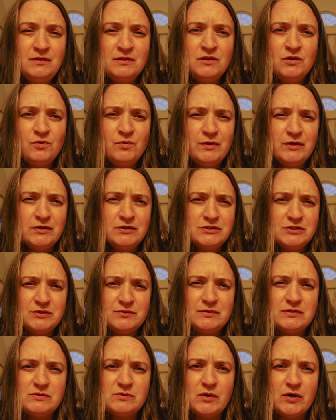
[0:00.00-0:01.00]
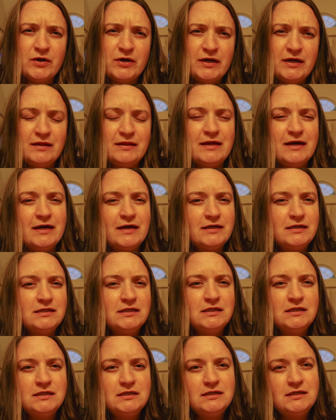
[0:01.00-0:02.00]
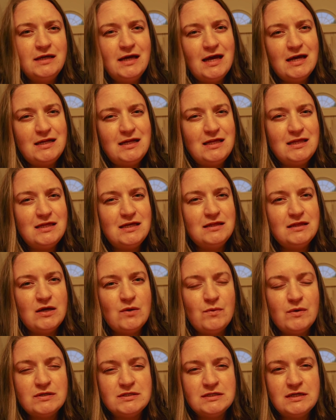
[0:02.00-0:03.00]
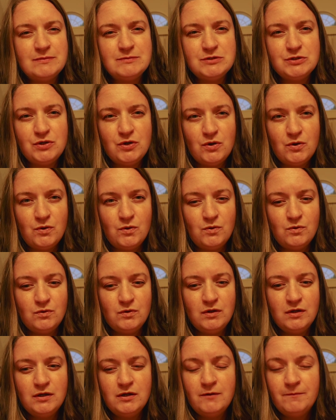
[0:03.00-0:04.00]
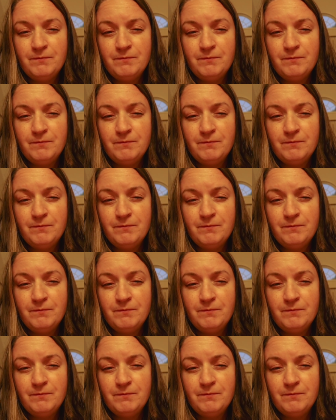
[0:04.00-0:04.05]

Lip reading: The realtor was worried that anything that wasn't up to code